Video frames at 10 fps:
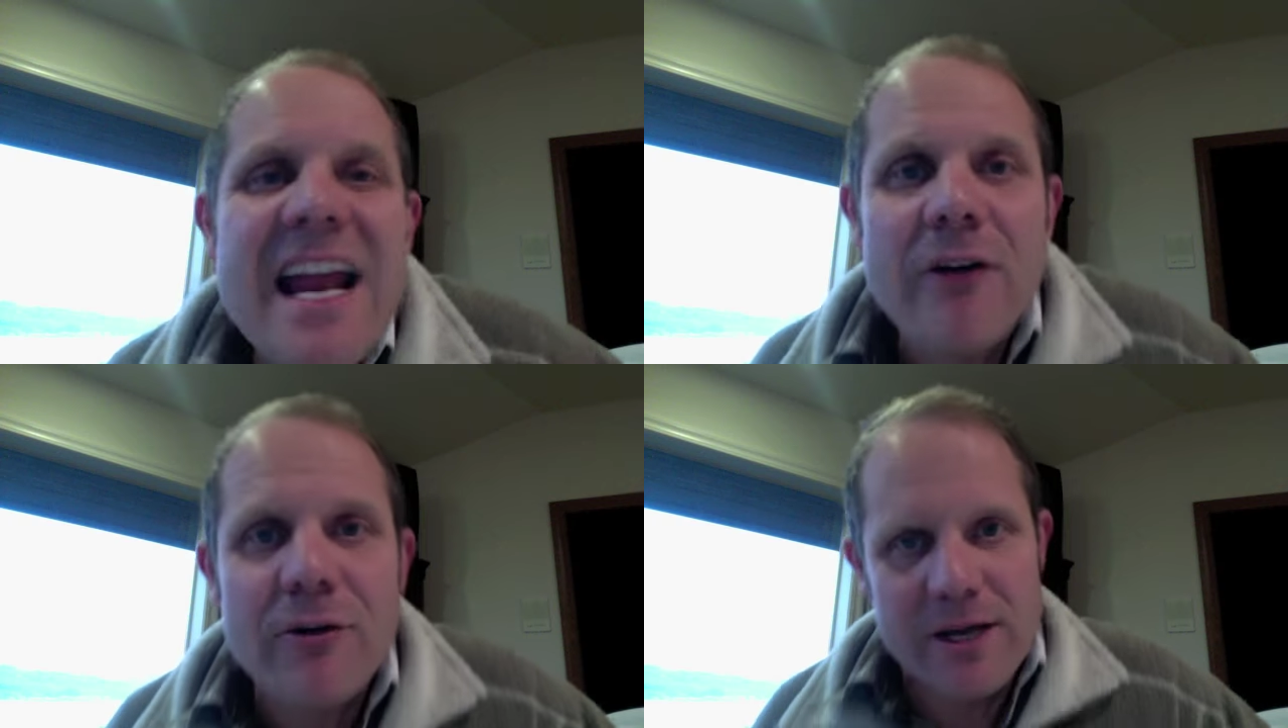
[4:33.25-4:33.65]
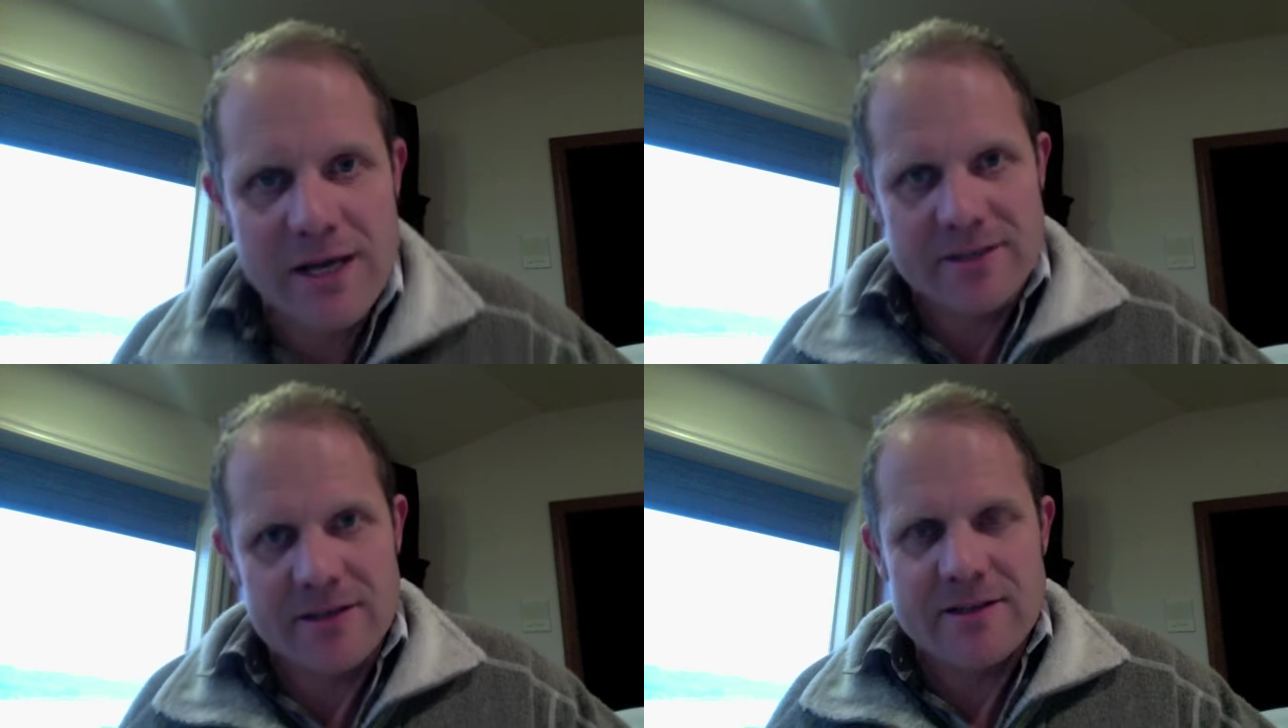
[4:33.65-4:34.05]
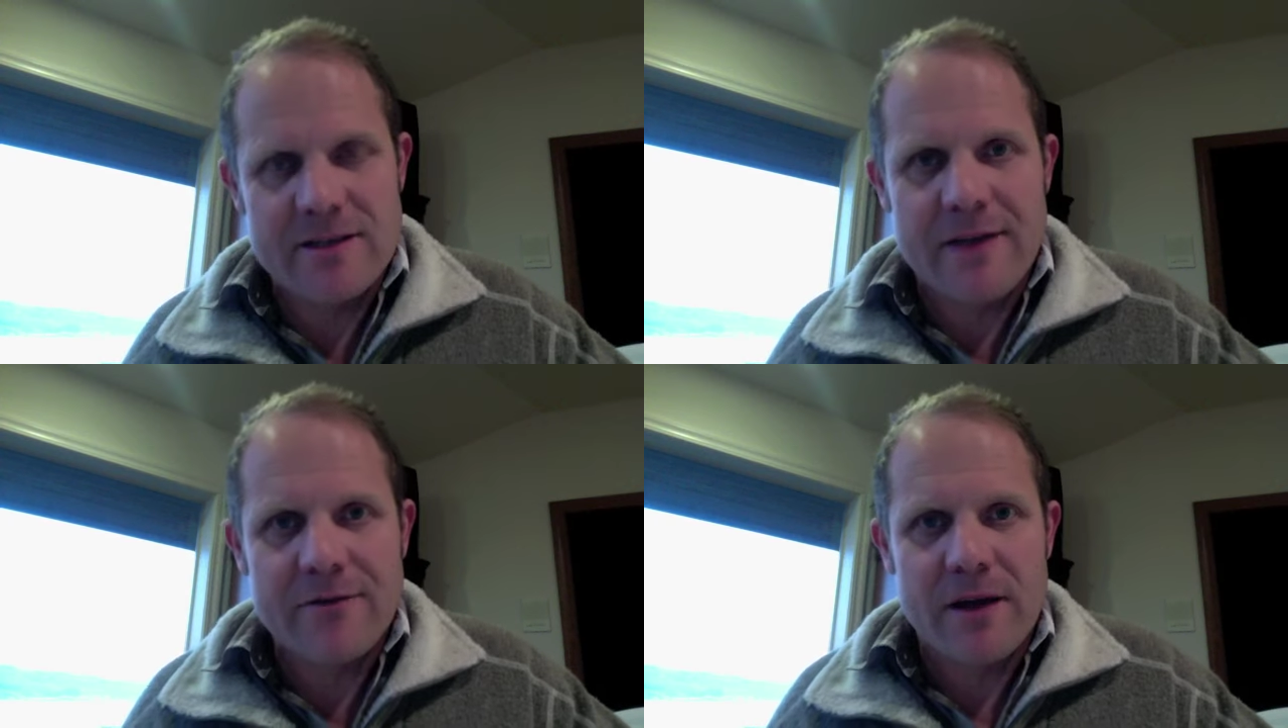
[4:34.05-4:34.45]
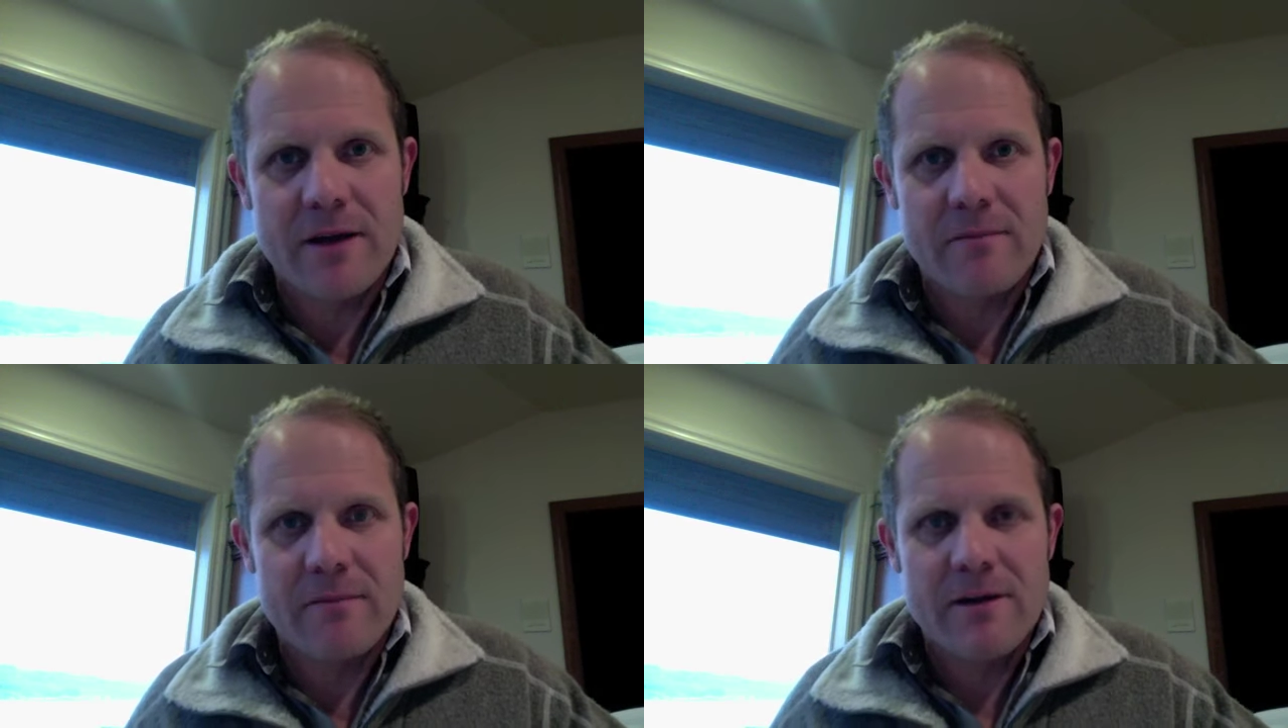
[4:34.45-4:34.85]
800 kids in his
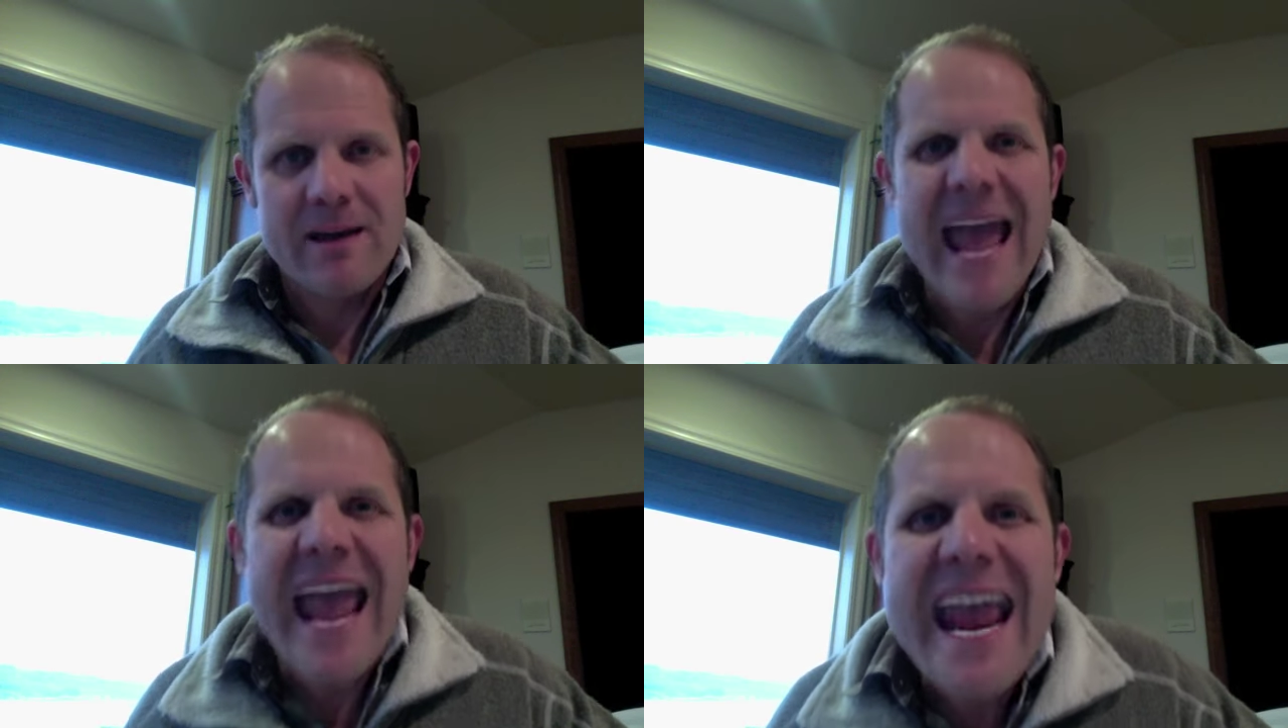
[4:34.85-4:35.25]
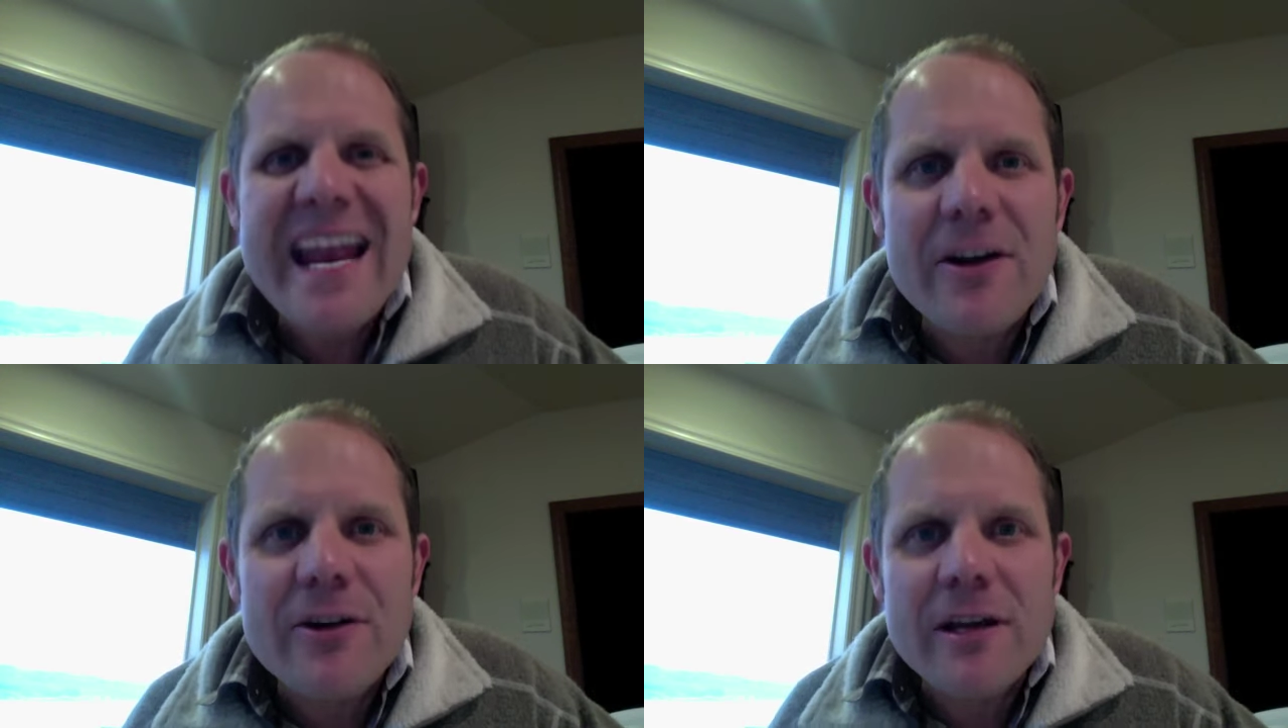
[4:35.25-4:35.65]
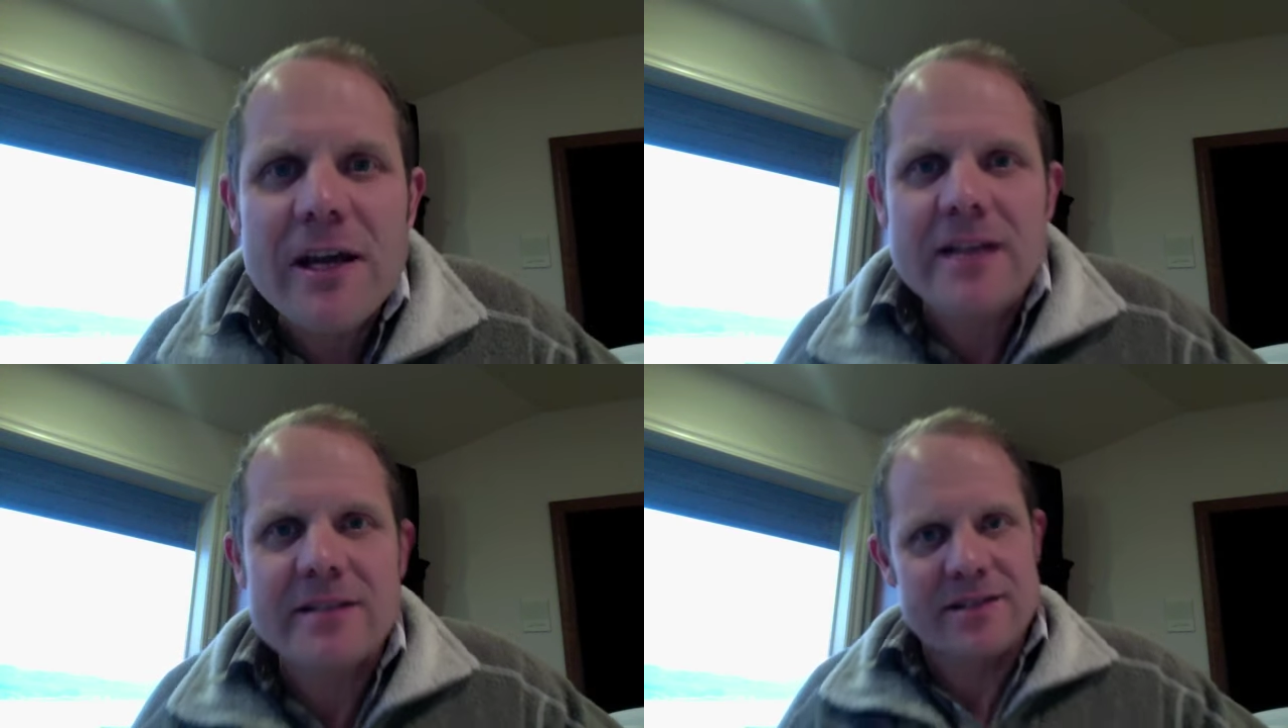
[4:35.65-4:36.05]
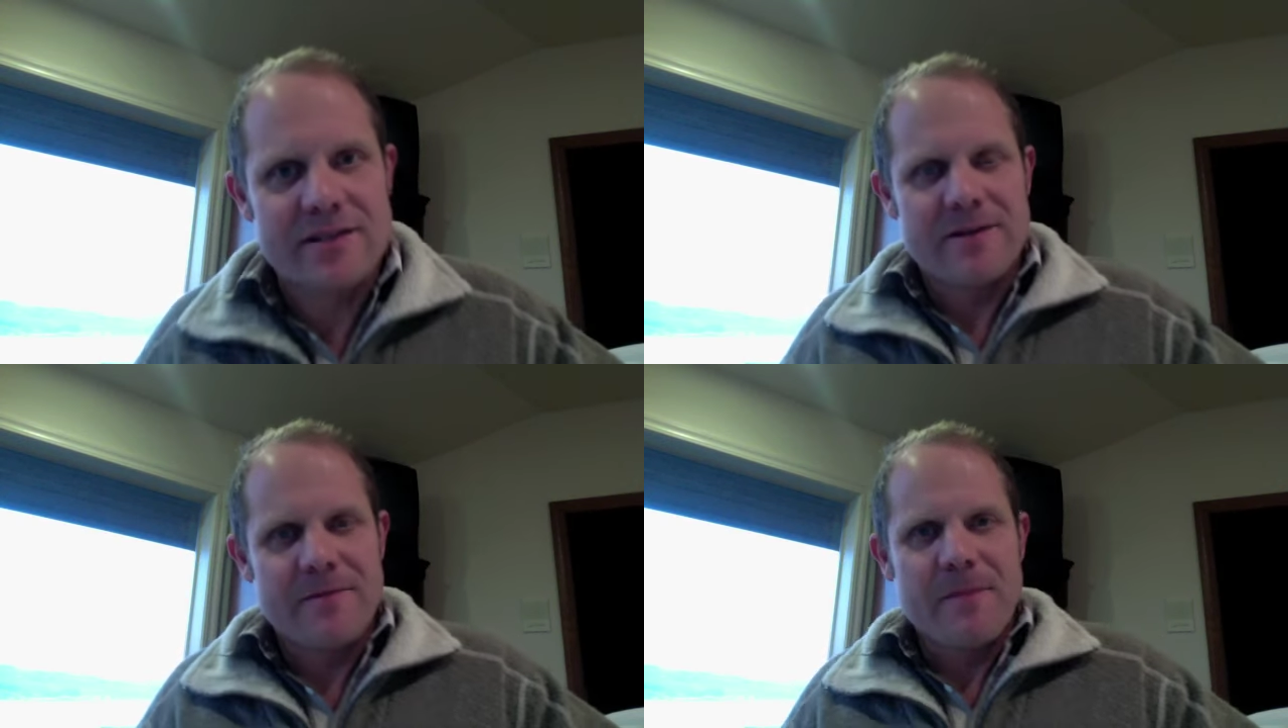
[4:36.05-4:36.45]
lifetime. 800
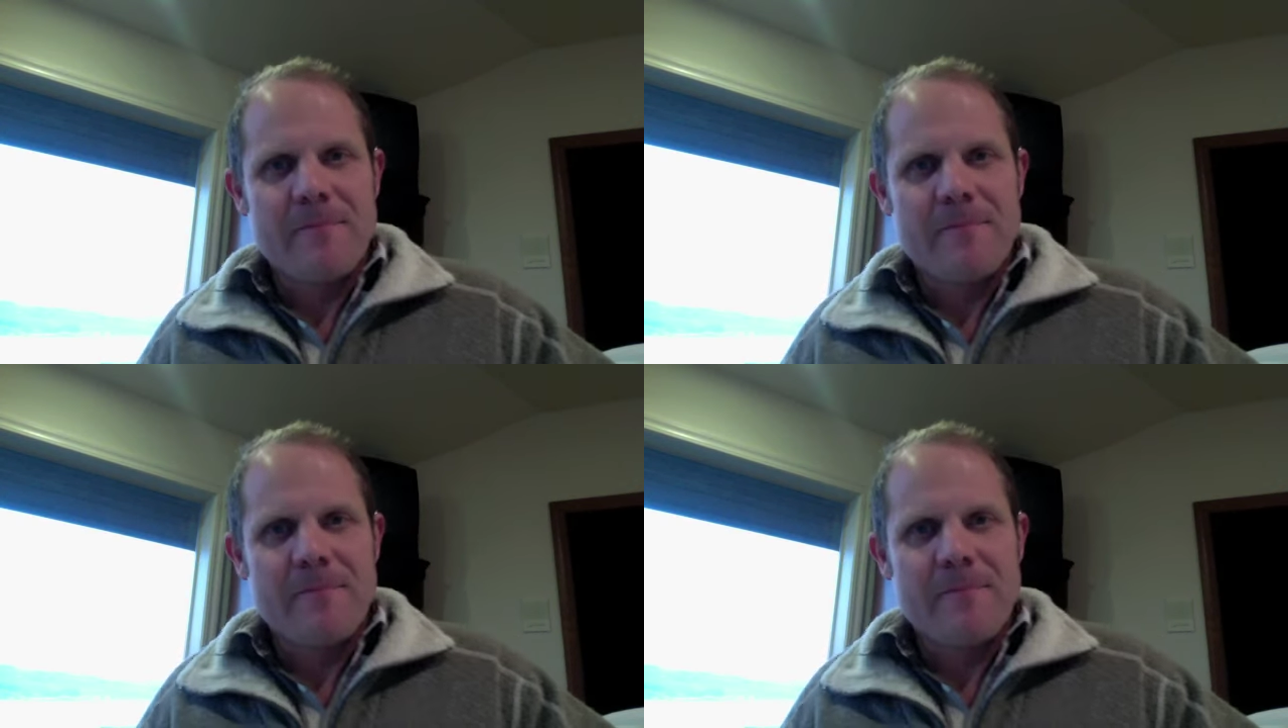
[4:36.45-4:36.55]
kids!